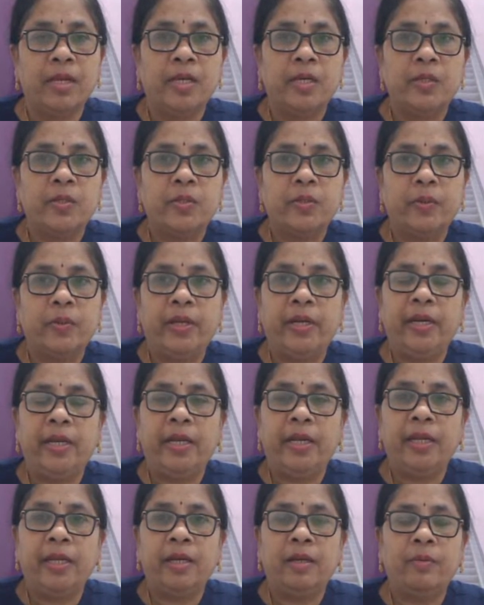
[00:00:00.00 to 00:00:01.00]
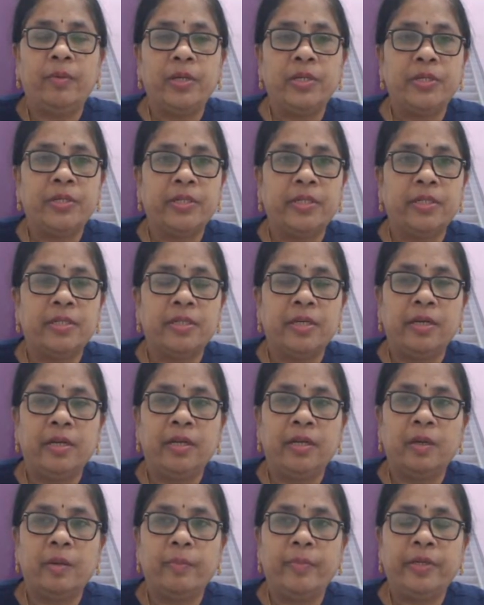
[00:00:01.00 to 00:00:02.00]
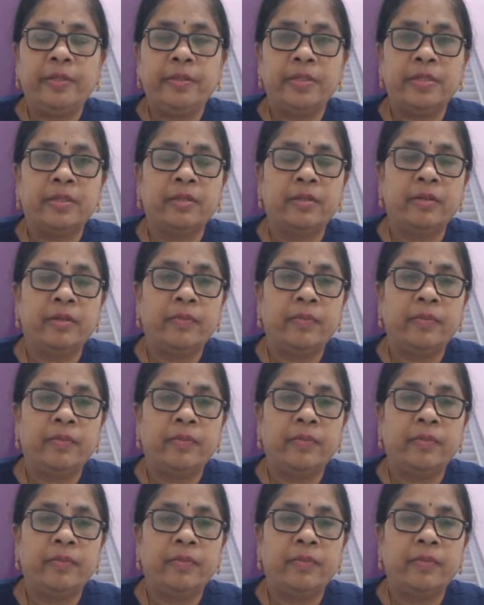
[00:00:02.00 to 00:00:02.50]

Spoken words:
So, any questions, any comments?